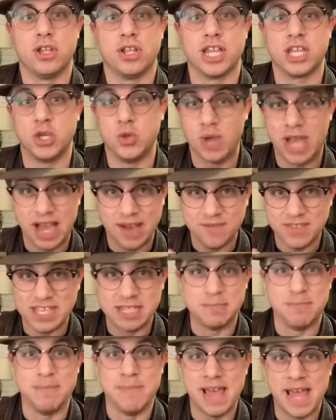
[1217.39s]
Like, you have
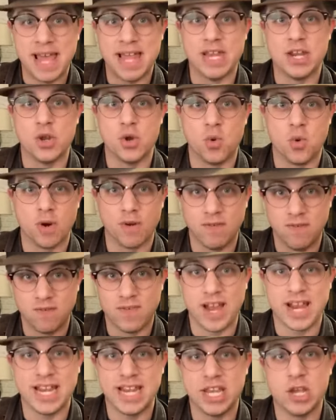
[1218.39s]
these men who are
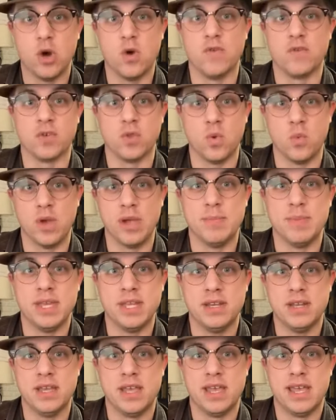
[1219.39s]
fighting over the
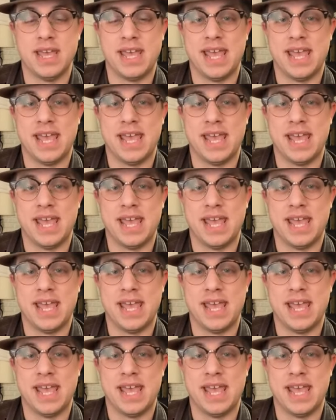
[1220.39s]
women,